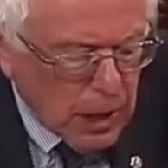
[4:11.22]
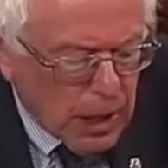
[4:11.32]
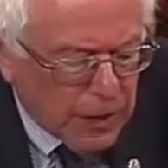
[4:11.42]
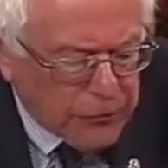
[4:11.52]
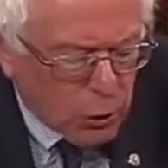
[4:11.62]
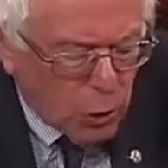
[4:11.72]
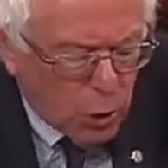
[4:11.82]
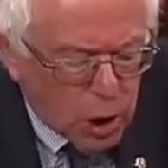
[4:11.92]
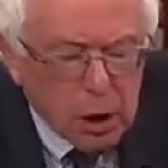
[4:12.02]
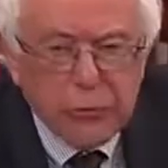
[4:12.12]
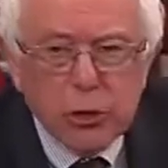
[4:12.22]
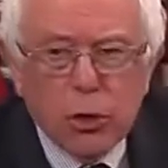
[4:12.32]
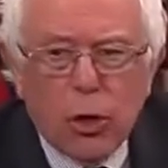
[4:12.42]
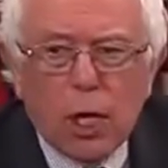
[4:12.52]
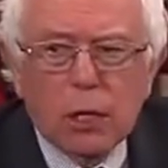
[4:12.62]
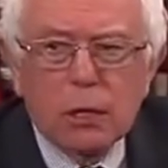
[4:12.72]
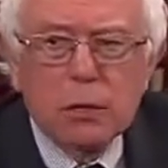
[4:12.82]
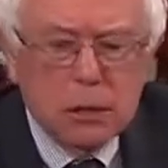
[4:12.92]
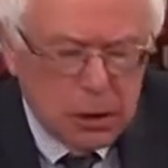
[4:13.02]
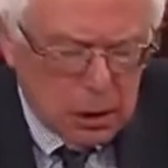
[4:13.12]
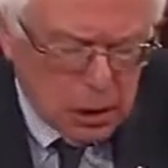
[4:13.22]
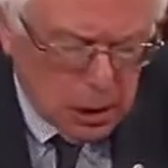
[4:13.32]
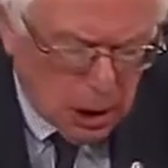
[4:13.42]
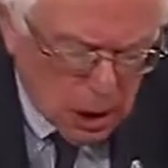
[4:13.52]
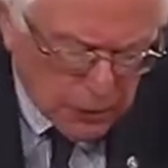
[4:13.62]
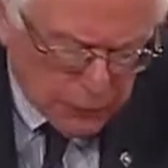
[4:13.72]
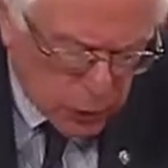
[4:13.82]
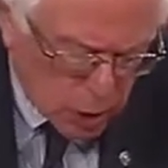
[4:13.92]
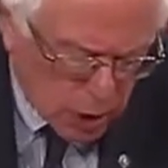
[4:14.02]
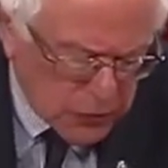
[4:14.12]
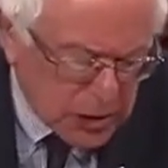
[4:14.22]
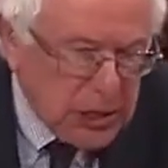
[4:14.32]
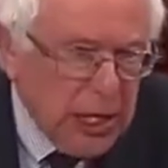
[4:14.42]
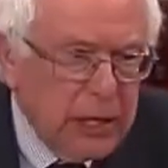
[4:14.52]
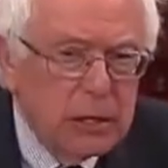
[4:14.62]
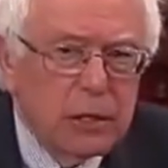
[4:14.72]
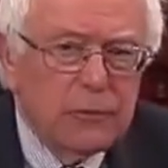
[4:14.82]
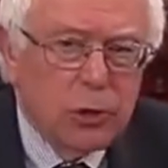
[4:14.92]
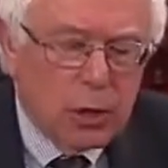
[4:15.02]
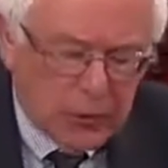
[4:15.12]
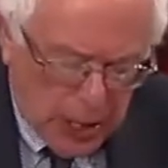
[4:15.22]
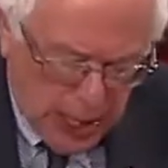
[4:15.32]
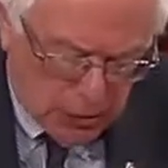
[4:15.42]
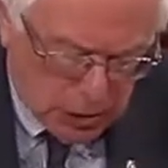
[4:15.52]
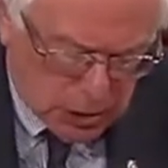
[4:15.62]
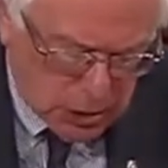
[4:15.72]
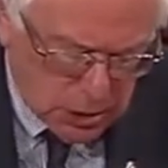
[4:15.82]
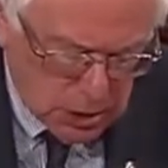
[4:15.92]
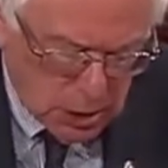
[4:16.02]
after all of the talk on the floor of the Senate and the floor of the House,